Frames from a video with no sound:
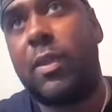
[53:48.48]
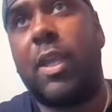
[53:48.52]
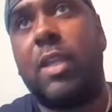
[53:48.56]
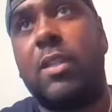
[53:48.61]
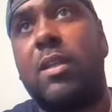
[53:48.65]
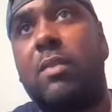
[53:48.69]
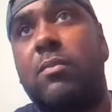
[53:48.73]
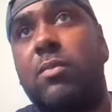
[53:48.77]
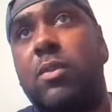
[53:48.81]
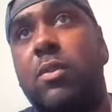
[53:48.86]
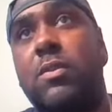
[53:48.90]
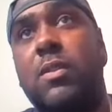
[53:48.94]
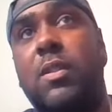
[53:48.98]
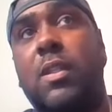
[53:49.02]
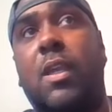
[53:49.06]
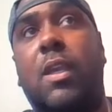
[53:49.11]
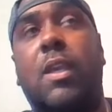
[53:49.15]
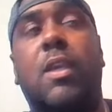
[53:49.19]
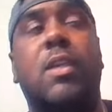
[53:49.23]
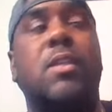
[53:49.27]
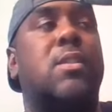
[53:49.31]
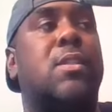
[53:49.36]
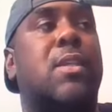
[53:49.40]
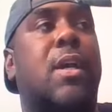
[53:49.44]
we end up losing
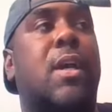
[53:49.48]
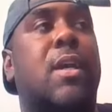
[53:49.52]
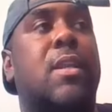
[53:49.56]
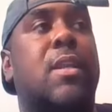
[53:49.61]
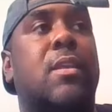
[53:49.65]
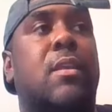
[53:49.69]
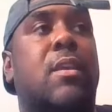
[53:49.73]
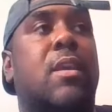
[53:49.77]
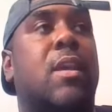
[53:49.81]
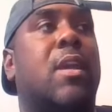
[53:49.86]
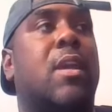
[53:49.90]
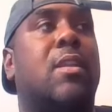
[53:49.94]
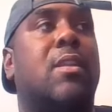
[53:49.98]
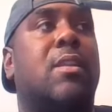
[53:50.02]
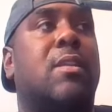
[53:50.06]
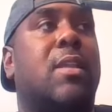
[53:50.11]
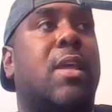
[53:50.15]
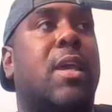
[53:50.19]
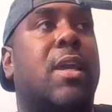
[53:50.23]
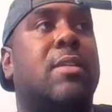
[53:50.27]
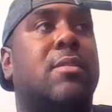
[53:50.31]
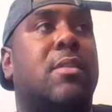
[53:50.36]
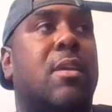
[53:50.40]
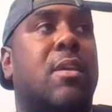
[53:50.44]
the East Side again. The
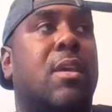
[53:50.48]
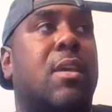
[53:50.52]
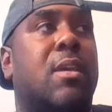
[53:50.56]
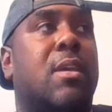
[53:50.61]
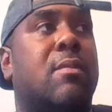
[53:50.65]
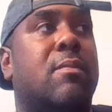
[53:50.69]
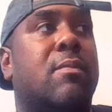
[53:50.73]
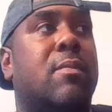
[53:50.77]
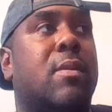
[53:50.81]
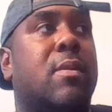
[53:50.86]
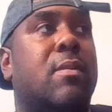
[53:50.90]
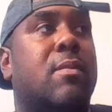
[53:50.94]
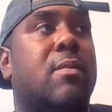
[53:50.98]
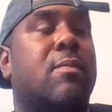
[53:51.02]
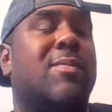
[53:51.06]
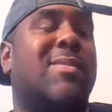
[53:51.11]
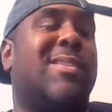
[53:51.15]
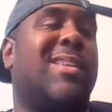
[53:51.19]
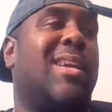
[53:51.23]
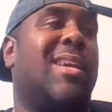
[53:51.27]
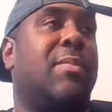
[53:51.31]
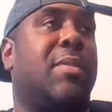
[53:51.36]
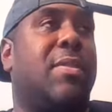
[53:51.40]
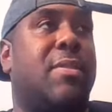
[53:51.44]
last game,
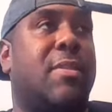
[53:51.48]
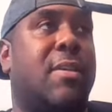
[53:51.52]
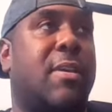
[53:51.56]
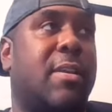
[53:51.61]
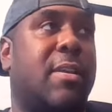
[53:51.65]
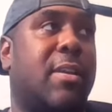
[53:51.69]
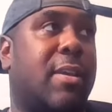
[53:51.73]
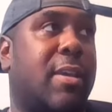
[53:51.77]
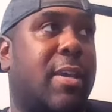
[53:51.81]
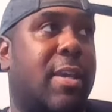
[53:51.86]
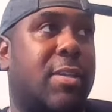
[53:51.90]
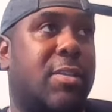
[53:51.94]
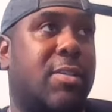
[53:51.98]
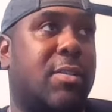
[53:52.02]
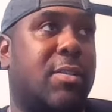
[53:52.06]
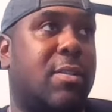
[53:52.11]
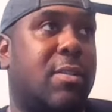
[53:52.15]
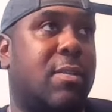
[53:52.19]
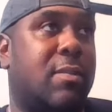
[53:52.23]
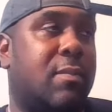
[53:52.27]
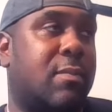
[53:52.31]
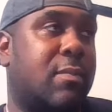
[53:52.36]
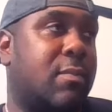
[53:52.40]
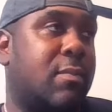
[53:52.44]
it's kind of pathetic,
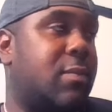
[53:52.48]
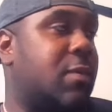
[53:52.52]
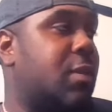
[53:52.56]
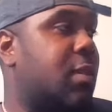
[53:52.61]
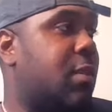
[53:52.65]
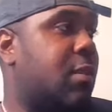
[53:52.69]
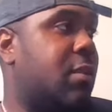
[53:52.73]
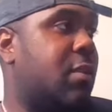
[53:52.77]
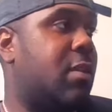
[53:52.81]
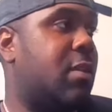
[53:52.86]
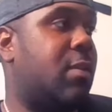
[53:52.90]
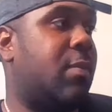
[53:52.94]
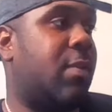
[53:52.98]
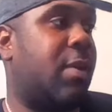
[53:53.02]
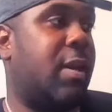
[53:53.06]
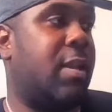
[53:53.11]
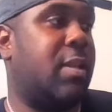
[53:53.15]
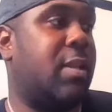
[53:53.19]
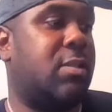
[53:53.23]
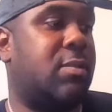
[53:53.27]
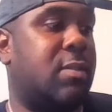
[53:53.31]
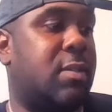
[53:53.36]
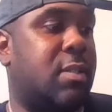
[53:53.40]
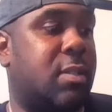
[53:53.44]
actually. Keep it
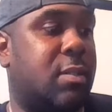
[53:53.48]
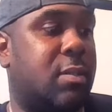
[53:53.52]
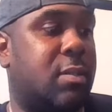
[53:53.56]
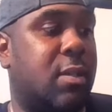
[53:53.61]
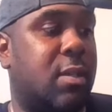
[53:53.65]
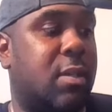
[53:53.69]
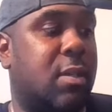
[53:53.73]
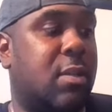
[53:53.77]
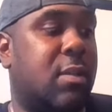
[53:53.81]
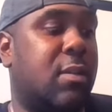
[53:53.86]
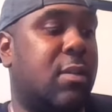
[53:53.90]
honest with you.